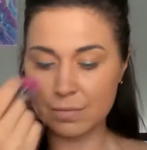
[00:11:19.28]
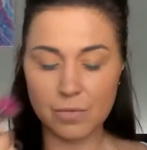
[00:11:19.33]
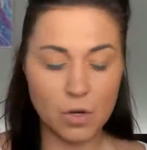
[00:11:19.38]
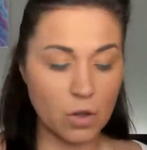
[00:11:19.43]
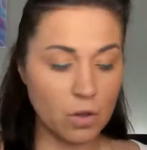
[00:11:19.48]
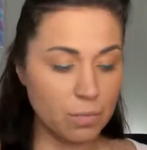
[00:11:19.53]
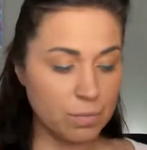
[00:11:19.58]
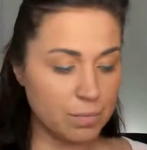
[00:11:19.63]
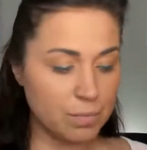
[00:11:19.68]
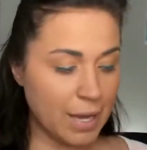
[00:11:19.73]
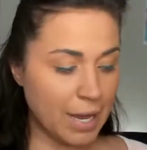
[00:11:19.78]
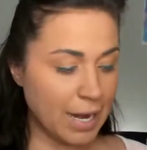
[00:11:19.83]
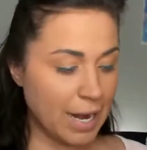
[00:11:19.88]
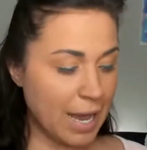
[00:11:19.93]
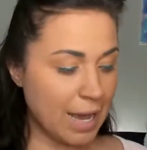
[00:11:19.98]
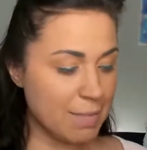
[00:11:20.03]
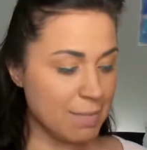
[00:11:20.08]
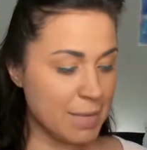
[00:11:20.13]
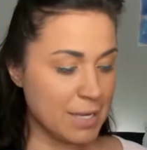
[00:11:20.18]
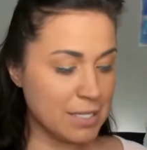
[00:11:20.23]
Oh, and
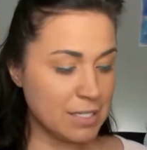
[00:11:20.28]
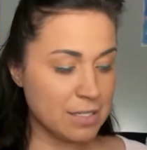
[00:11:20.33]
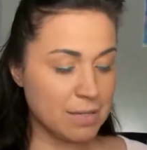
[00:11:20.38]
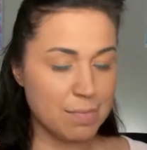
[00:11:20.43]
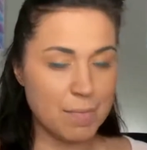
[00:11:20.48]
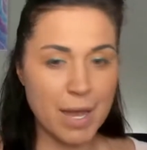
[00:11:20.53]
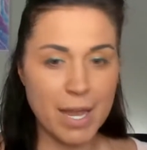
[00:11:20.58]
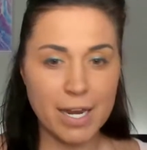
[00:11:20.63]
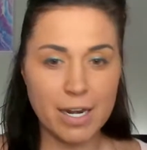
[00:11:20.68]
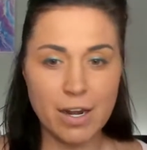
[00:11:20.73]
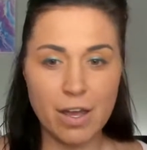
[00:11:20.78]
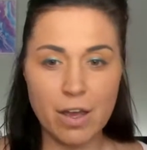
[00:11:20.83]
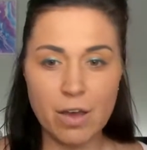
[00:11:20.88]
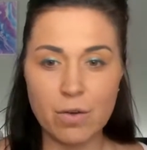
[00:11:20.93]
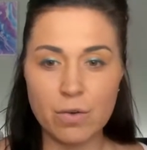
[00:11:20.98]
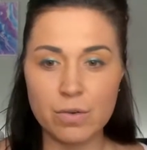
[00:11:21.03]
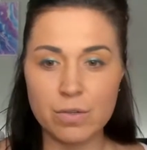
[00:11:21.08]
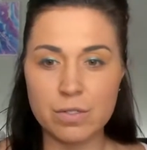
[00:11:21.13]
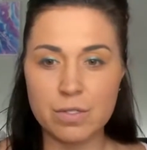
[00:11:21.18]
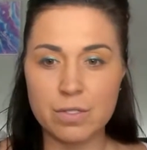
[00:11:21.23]
I missed my
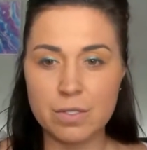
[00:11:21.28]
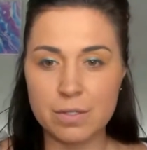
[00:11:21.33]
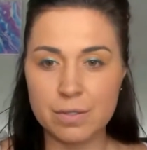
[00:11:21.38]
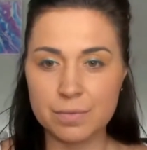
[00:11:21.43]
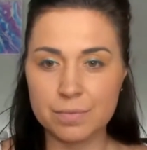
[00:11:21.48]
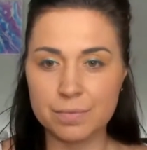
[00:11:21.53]
nose.